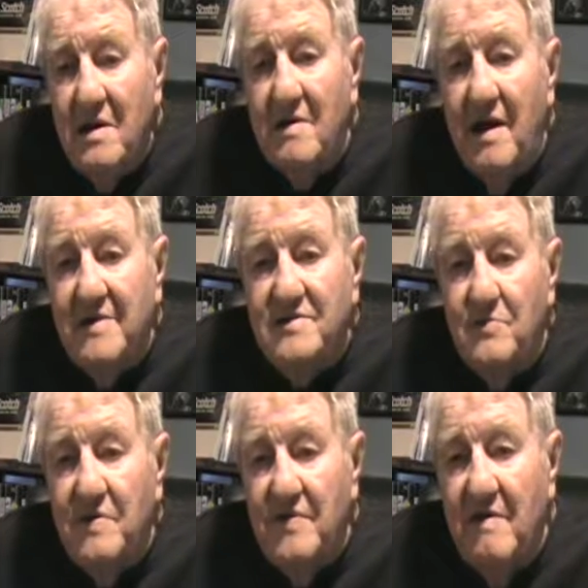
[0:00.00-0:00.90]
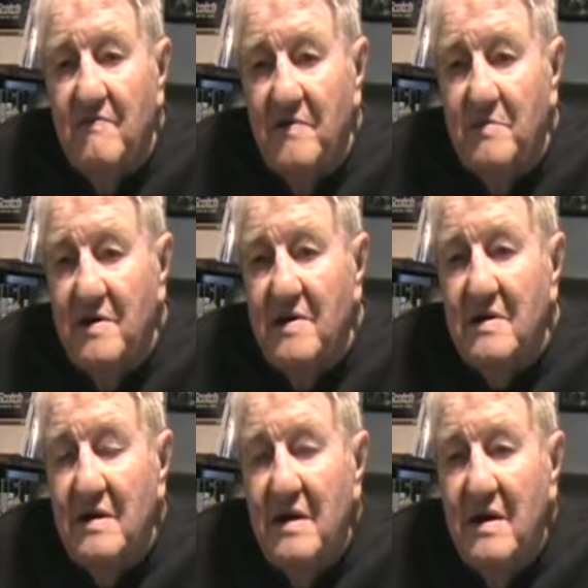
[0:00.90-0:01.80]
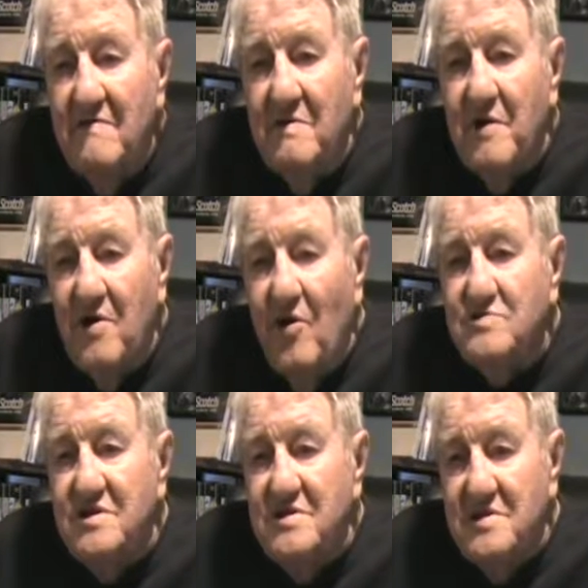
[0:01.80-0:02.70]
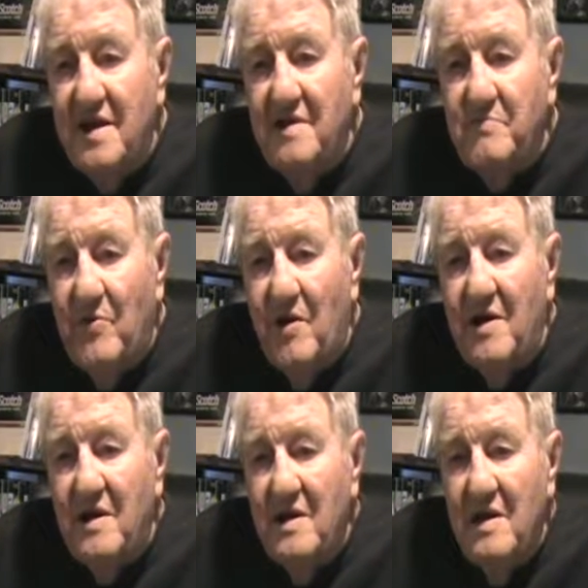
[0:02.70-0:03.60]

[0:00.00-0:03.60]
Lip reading: connection with them from a coaching standpoint.